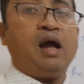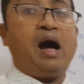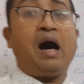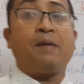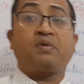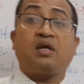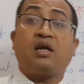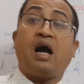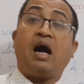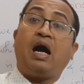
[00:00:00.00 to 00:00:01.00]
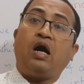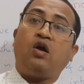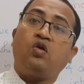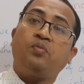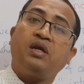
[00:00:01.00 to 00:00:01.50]
after
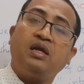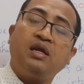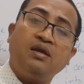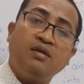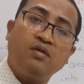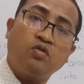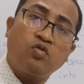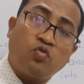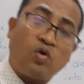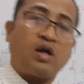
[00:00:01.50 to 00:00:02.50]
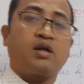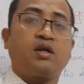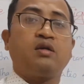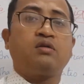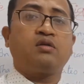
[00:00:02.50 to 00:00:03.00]
how many
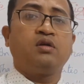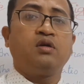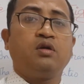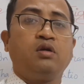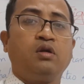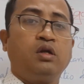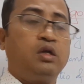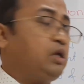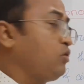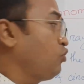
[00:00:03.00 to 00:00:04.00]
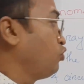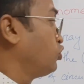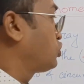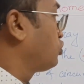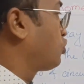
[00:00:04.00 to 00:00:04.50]
quadrant we
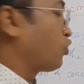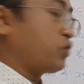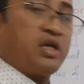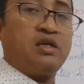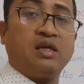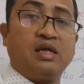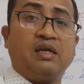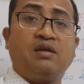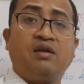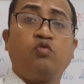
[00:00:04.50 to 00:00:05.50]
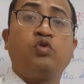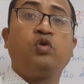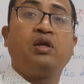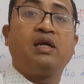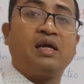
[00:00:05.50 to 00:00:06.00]
should rotate it, we
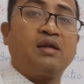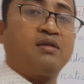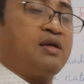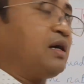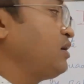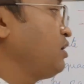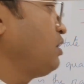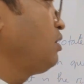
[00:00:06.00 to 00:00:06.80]
will get the